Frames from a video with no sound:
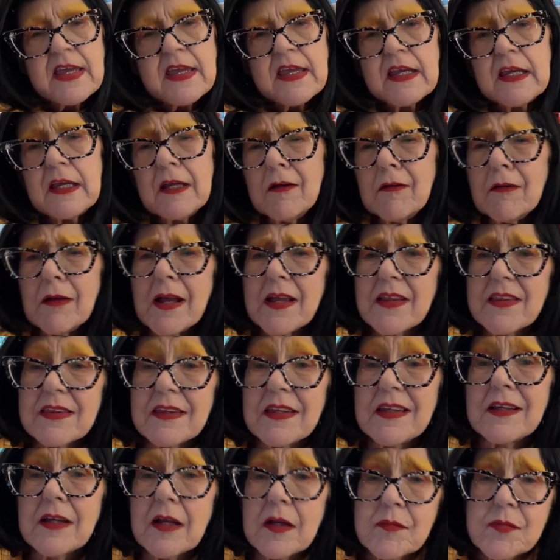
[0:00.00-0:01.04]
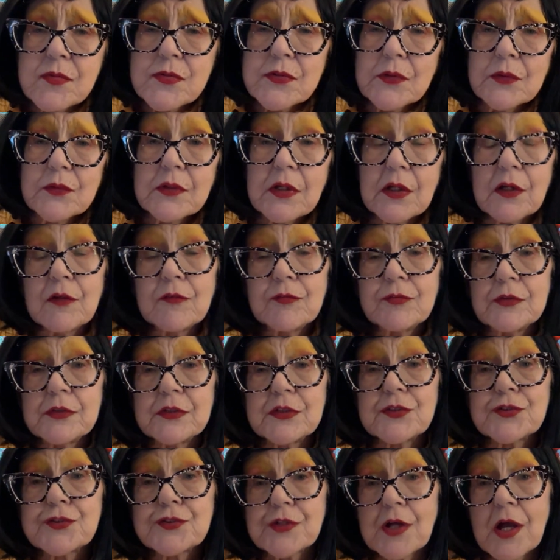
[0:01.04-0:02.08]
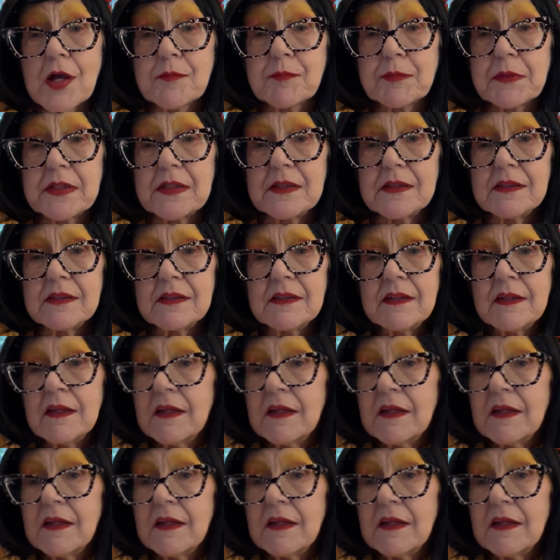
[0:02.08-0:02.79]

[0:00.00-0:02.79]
Here I think I'm so careful in shopping.